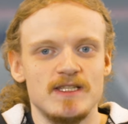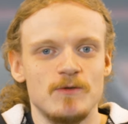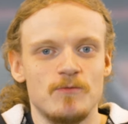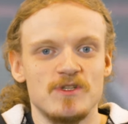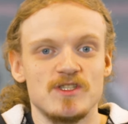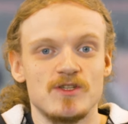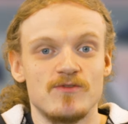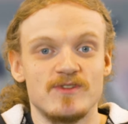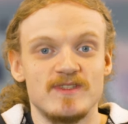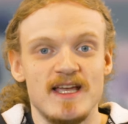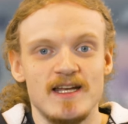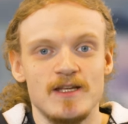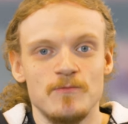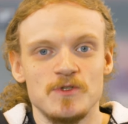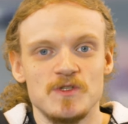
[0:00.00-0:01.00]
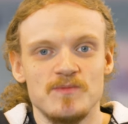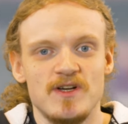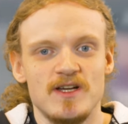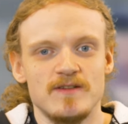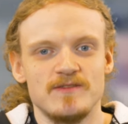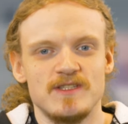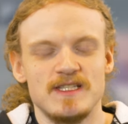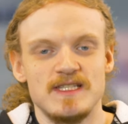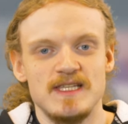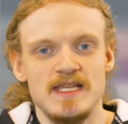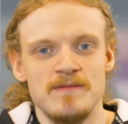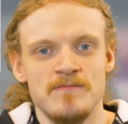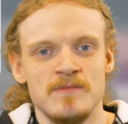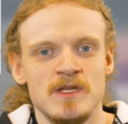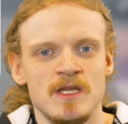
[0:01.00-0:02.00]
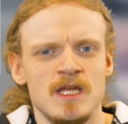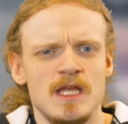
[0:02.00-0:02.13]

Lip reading: Rodella was part of the team.